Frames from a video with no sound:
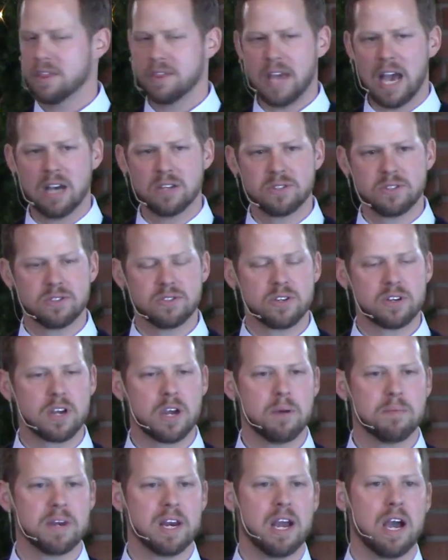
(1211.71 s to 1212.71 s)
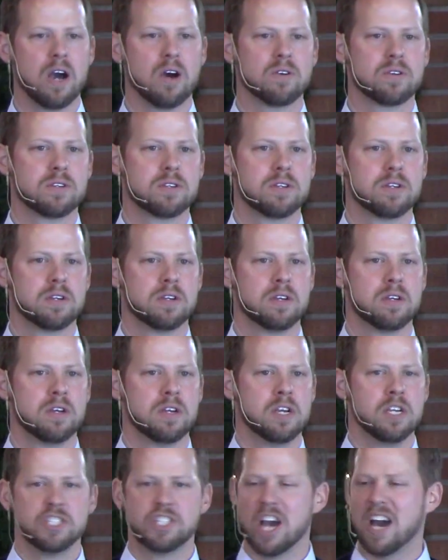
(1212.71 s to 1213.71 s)
Thousands are coming out.
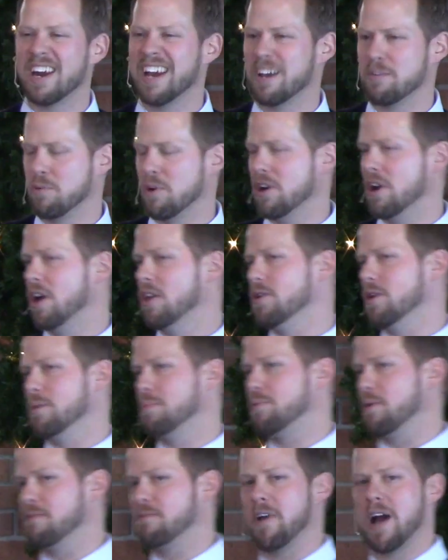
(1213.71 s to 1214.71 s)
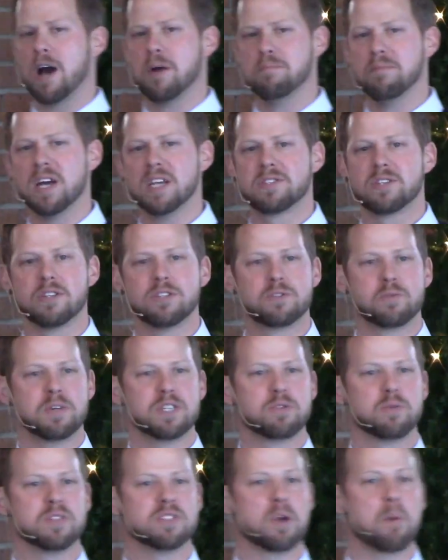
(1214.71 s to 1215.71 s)
John had one other profound message,
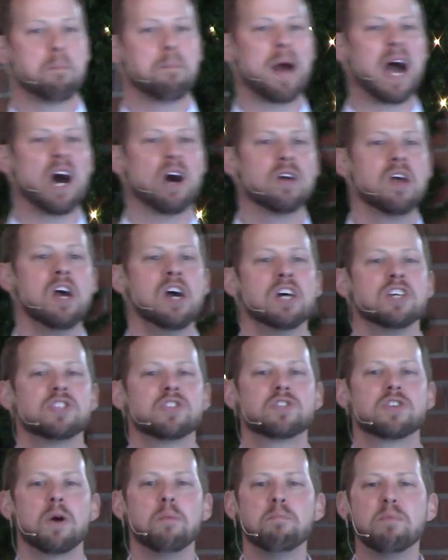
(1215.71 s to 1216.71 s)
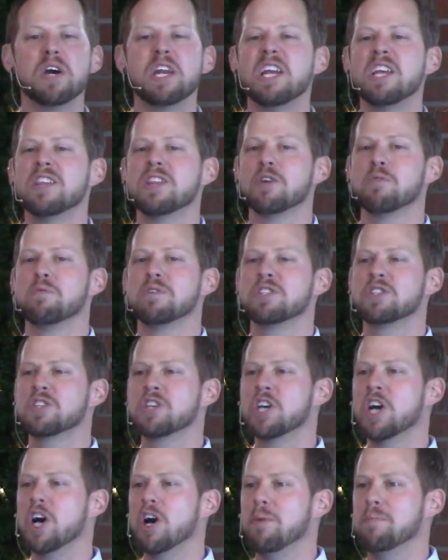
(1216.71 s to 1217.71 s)
which was about somebody that
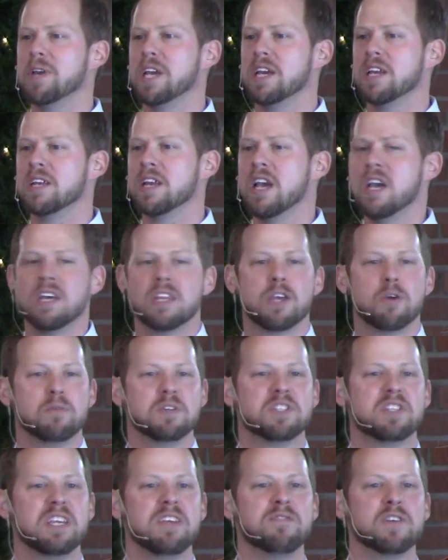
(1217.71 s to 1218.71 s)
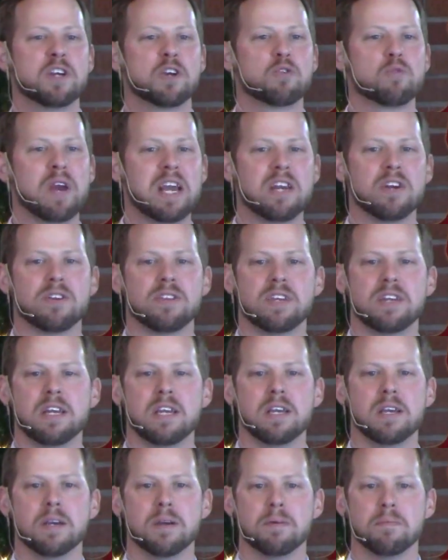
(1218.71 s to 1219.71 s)
was coming that was even greater
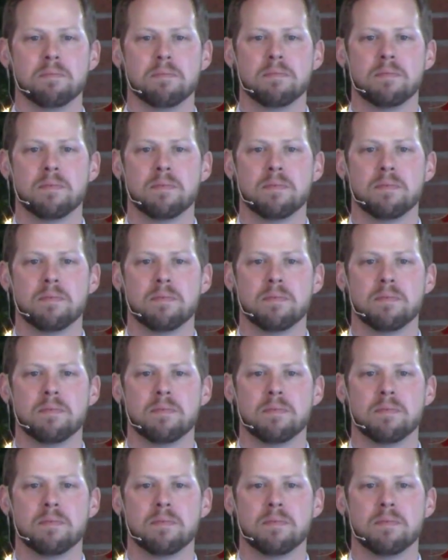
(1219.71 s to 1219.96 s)
than him.